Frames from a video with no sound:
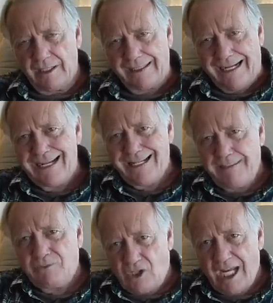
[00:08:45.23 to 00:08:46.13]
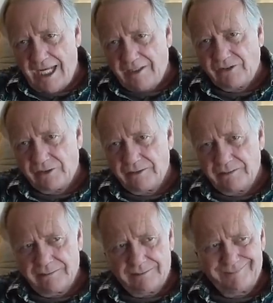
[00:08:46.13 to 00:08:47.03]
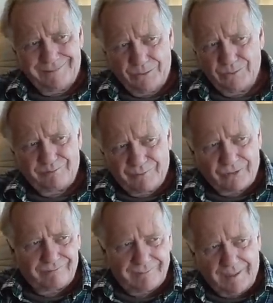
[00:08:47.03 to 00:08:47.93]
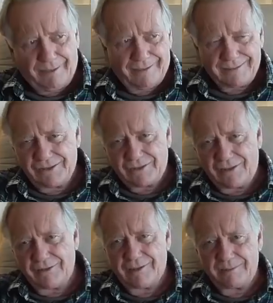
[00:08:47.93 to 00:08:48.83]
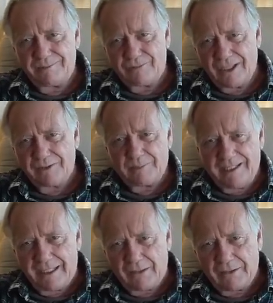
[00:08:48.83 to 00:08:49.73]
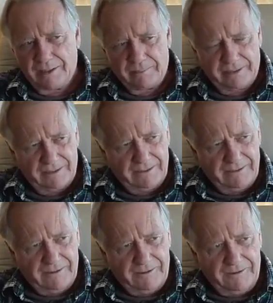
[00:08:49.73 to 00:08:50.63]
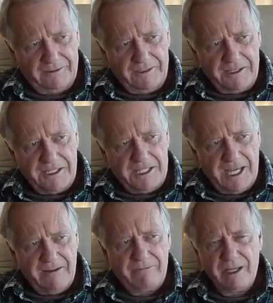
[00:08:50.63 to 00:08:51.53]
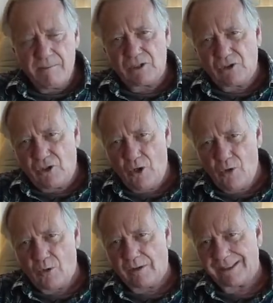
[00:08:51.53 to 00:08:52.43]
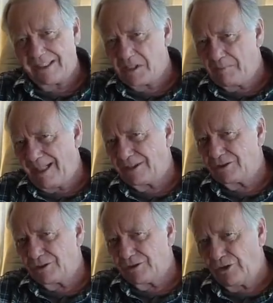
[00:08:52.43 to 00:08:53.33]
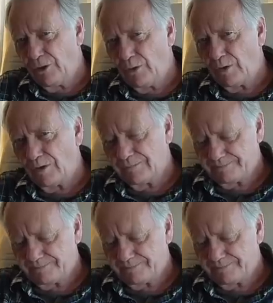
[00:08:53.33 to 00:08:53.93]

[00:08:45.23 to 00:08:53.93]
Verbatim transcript: a guy named Chase, who apparently started the Chase Piano Company, gave them a tool, a special tool.